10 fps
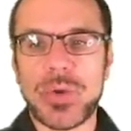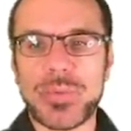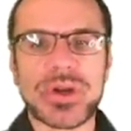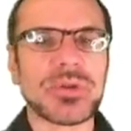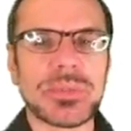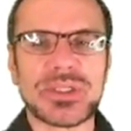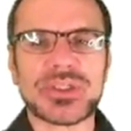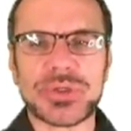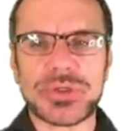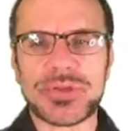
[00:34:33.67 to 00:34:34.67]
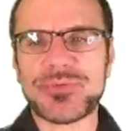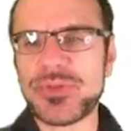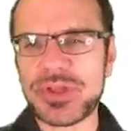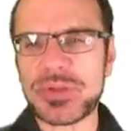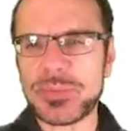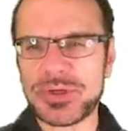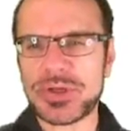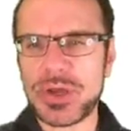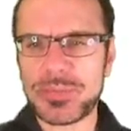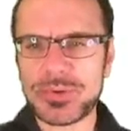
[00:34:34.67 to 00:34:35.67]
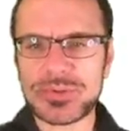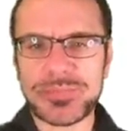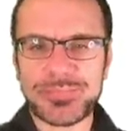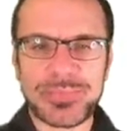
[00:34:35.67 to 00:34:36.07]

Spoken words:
randomly generated floating point numbers,